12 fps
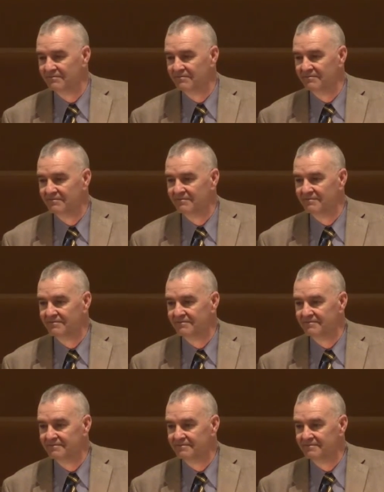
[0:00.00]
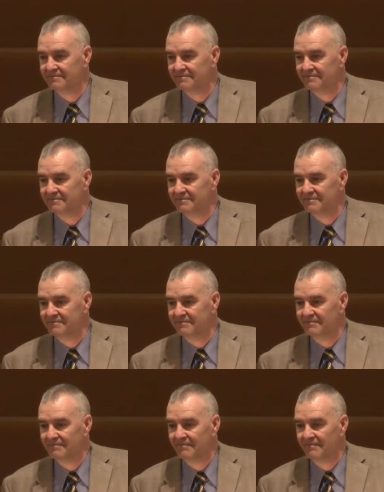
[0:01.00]

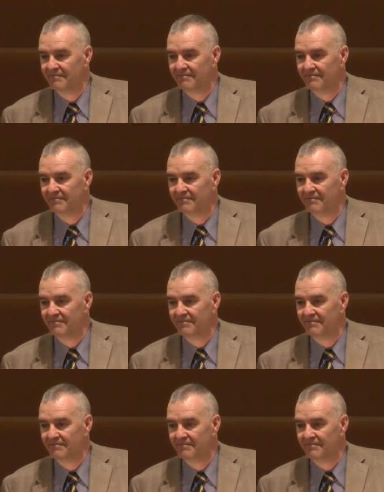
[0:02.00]
Nobody speaks.